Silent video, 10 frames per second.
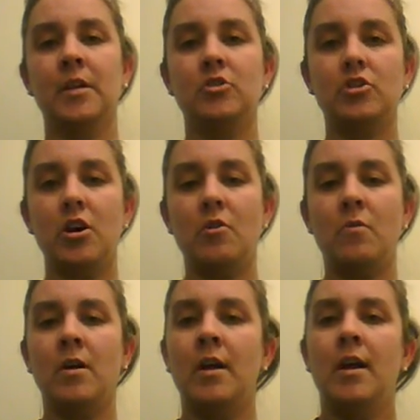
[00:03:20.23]

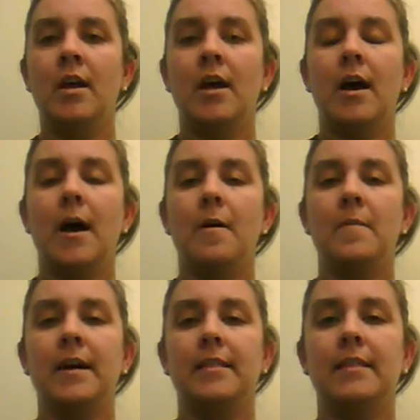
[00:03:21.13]
So
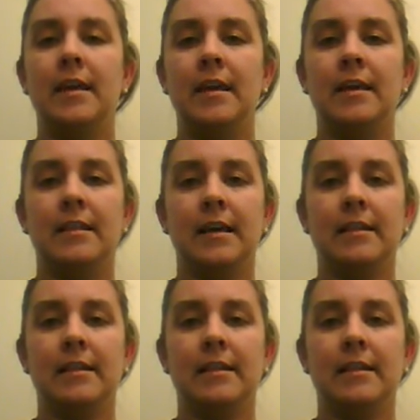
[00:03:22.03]
I think that